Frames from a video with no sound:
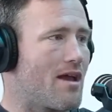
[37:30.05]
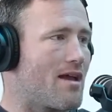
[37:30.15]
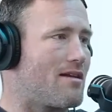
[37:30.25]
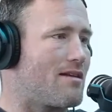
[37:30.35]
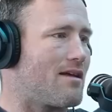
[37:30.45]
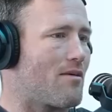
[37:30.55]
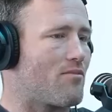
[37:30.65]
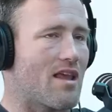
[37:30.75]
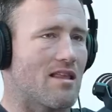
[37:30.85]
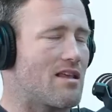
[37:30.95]
and
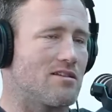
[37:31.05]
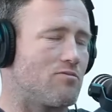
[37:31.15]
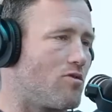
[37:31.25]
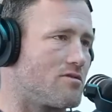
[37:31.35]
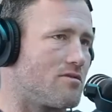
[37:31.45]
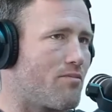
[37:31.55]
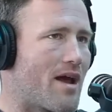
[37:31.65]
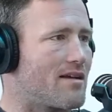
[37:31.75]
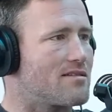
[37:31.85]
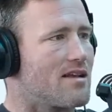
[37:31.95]
there just wasn't
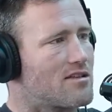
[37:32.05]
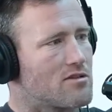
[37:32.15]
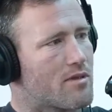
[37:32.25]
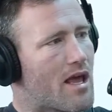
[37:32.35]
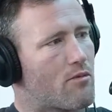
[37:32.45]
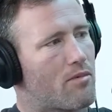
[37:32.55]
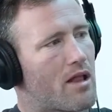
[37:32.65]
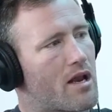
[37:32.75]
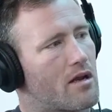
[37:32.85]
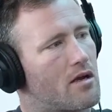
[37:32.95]
panic stations with how we
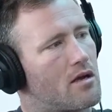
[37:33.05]
played.